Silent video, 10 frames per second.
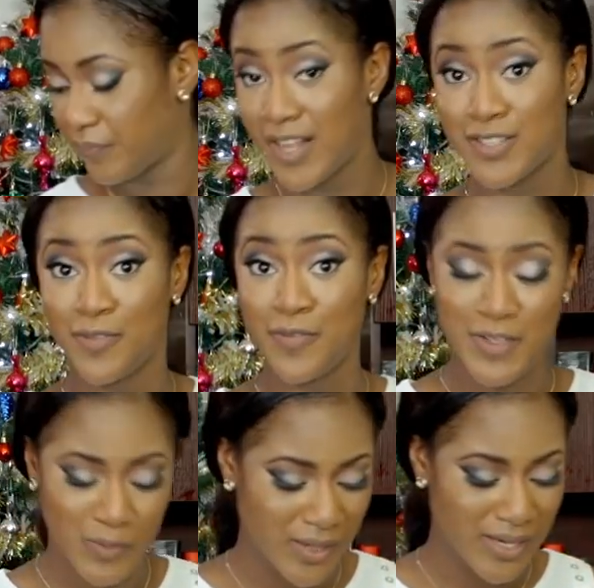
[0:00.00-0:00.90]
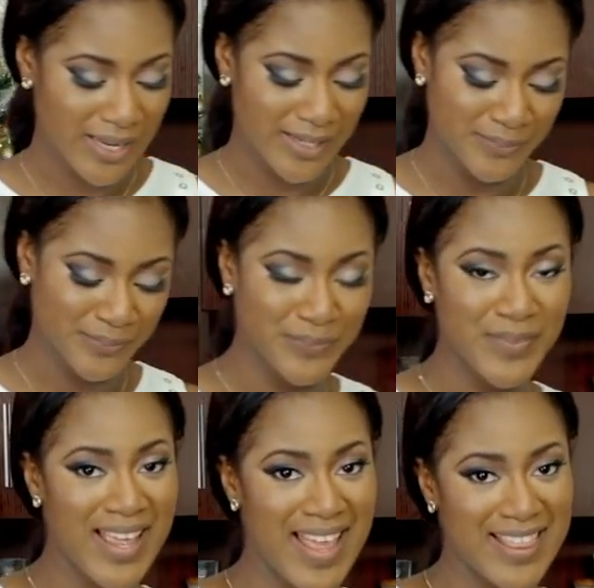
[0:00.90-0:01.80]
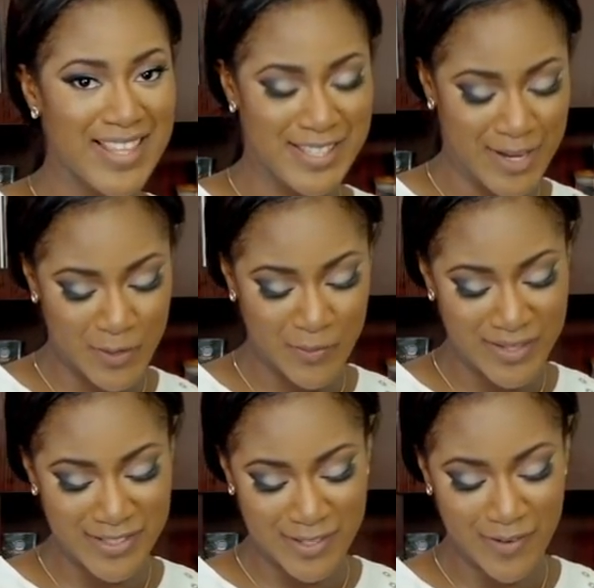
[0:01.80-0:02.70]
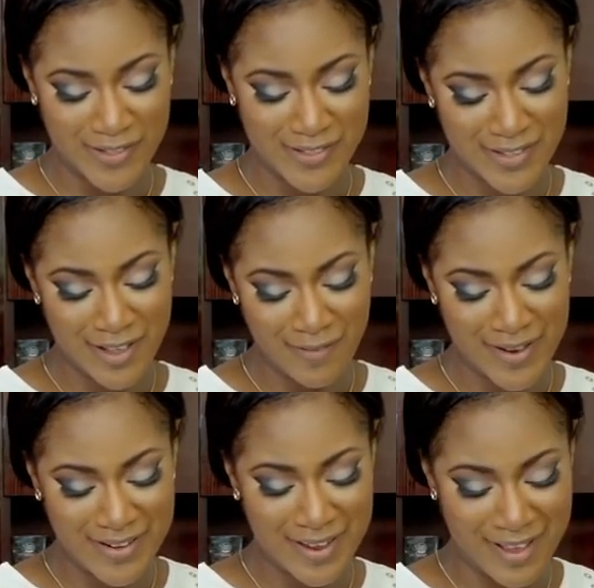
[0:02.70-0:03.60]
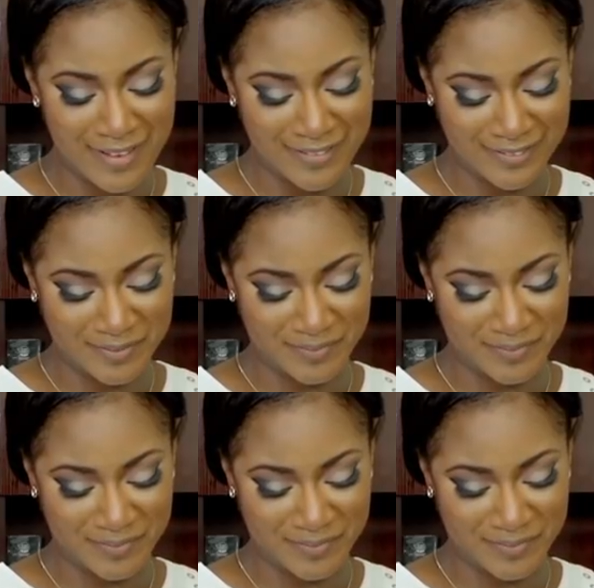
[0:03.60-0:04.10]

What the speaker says: That's the first one in. The second one is going to go in now.